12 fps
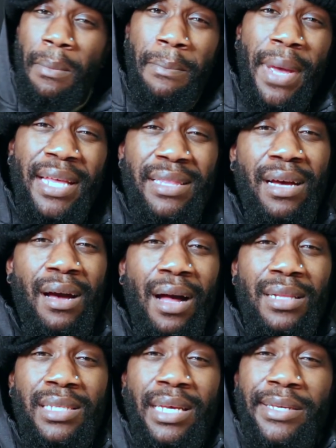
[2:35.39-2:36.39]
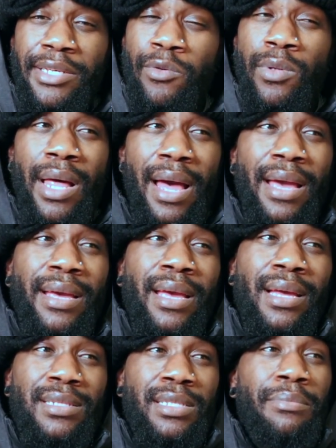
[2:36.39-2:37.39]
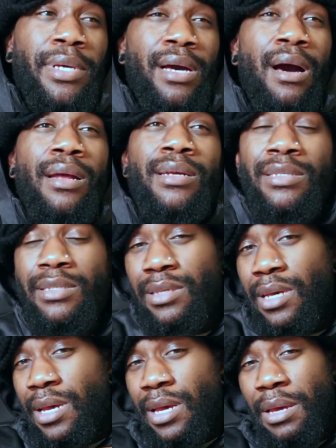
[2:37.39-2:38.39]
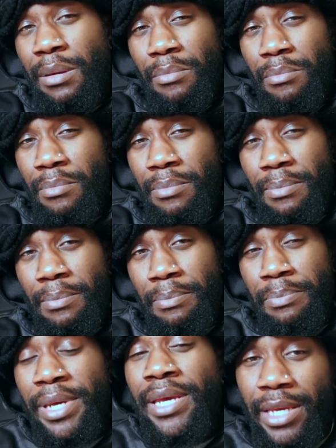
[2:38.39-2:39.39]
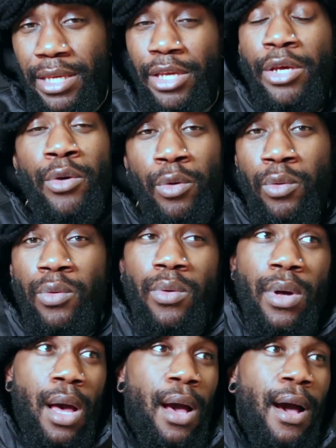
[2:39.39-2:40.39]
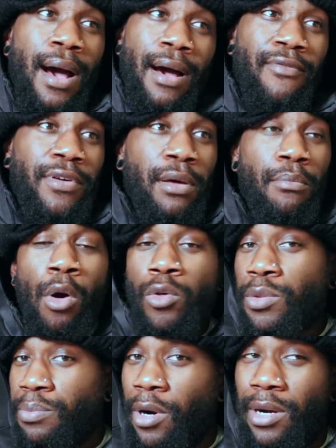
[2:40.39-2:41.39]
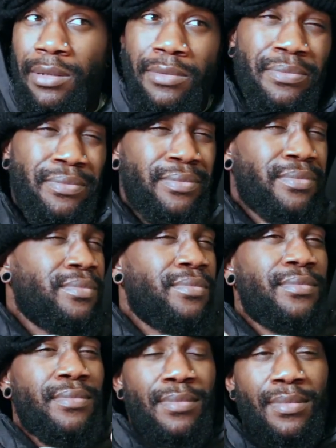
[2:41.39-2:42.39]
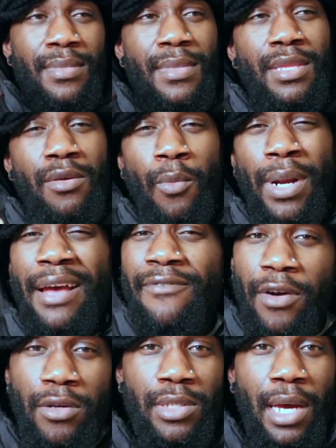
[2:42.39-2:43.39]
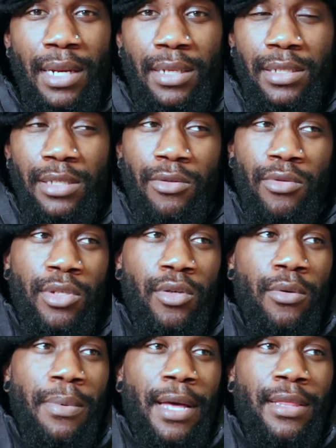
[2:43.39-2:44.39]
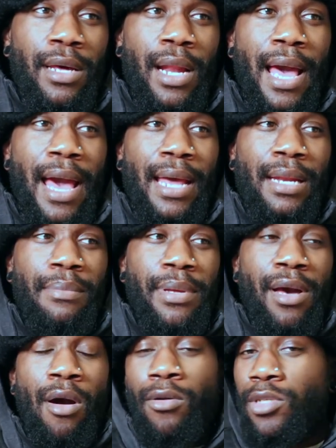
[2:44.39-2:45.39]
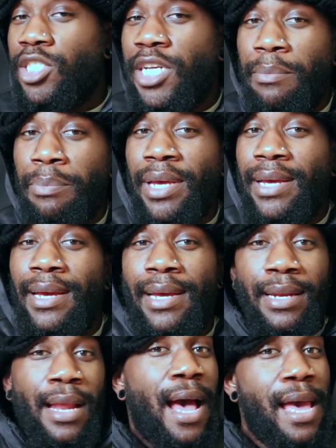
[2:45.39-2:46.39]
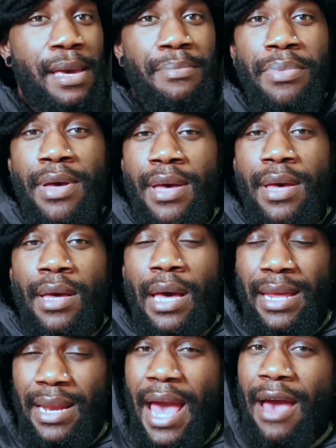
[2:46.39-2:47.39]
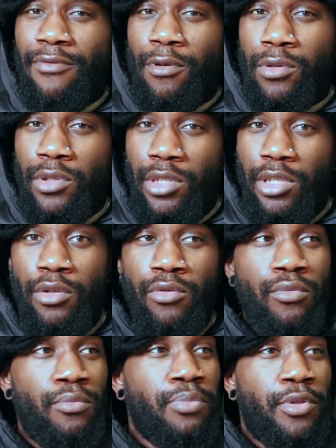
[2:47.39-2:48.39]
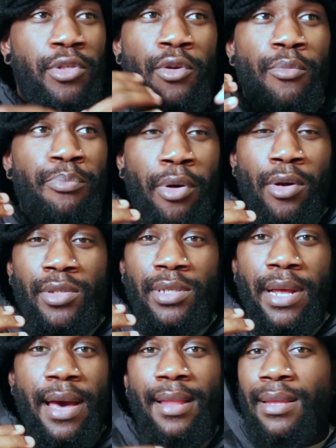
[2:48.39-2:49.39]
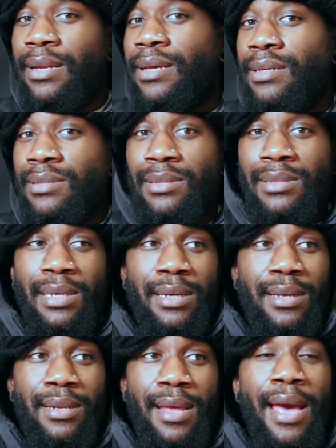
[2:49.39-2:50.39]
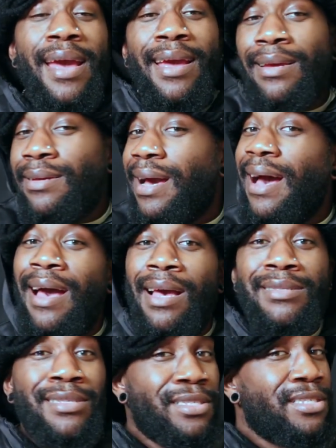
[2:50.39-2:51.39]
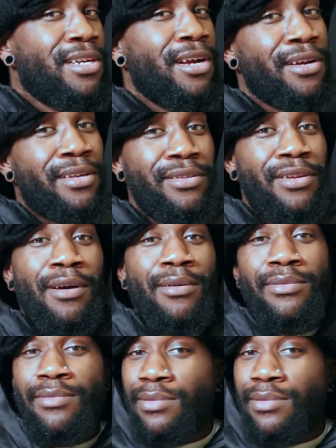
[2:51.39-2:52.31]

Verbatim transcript: Make the content you like, and to be honest, be you. For the most part, when I first got into YouTube, I thought I had to be all chippy and hype and have those YouTube personalities and, hey guys, it's Turk, you know,